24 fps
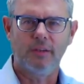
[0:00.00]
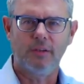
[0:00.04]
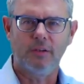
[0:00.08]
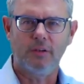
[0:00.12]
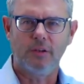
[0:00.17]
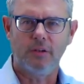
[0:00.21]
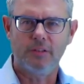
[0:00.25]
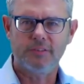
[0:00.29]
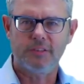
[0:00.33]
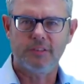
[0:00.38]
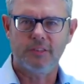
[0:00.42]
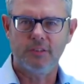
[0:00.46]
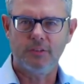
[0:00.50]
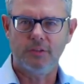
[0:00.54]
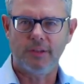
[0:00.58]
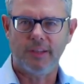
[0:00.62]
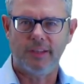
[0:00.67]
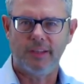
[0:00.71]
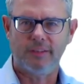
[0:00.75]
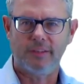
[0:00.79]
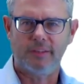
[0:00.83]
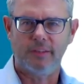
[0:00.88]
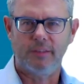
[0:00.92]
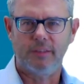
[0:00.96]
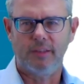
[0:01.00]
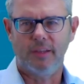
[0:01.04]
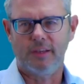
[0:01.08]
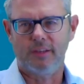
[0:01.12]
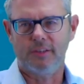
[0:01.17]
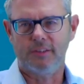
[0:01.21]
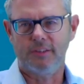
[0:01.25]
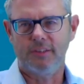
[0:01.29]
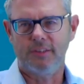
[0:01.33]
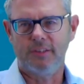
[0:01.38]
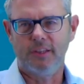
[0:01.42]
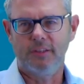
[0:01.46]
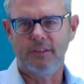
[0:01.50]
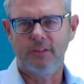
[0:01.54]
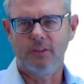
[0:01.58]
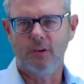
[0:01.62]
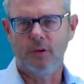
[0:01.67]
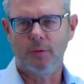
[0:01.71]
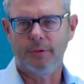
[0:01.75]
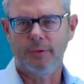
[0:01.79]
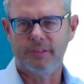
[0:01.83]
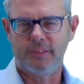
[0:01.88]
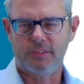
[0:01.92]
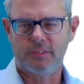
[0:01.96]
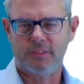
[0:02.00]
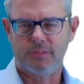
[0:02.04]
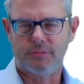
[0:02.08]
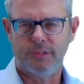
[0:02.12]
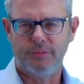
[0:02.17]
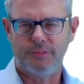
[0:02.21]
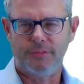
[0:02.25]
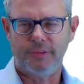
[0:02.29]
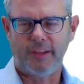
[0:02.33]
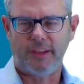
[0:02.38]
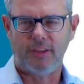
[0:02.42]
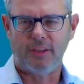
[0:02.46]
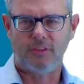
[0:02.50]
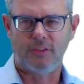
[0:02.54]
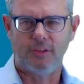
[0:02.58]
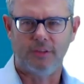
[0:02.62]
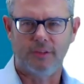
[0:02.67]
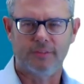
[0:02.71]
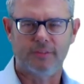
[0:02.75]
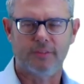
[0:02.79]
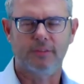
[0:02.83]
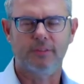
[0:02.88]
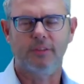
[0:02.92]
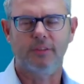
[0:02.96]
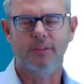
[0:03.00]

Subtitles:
also you get enormous reflections.